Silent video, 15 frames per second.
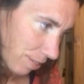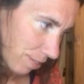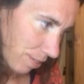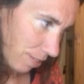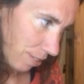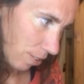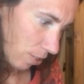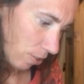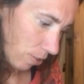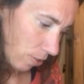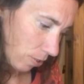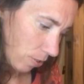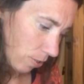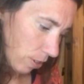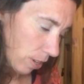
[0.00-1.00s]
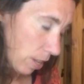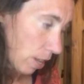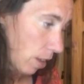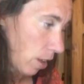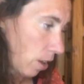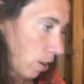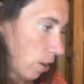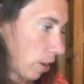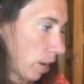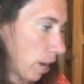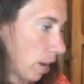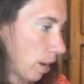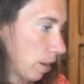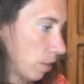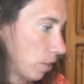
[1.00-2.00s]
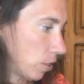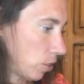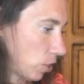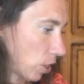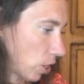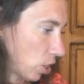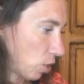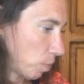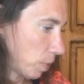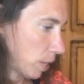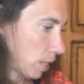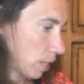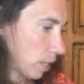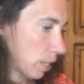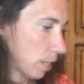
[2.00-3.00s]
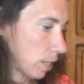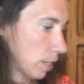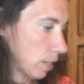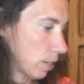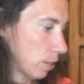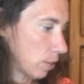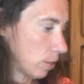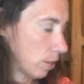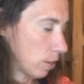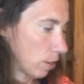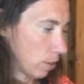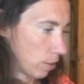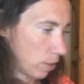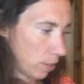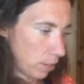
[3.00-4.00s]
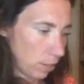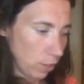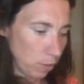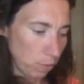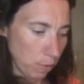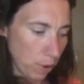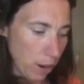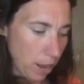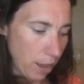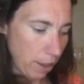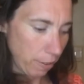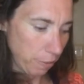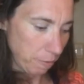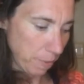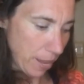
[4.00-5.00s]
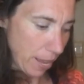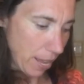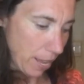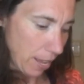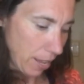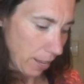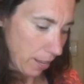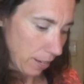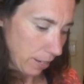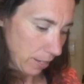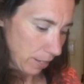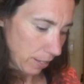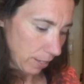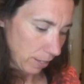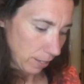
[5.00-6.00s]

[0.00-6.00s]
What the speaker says: Whoa. Okay, the judgment. Oh, this is rough, man.